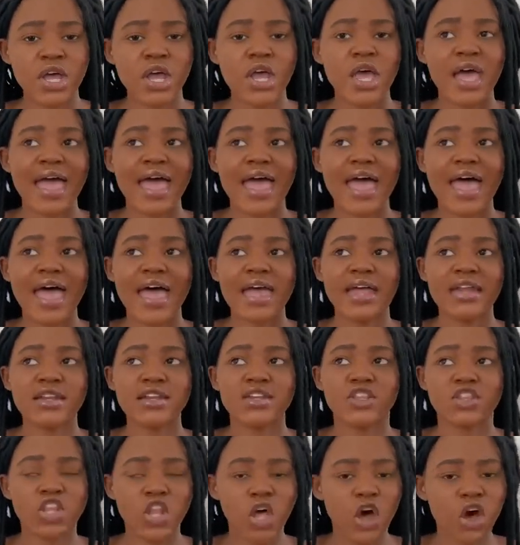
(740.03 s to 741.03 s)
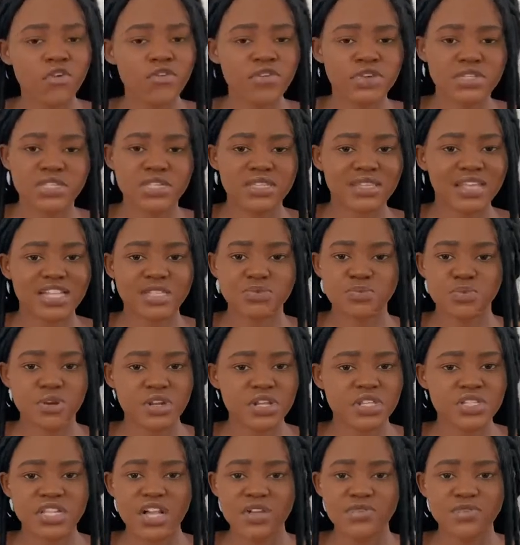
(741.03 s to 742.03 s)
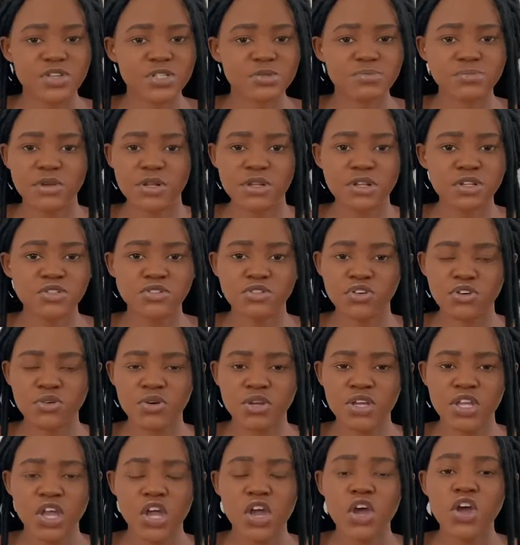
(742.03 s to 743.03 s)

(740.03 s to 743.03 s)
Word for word: And obviously, that's pretty self explanatory.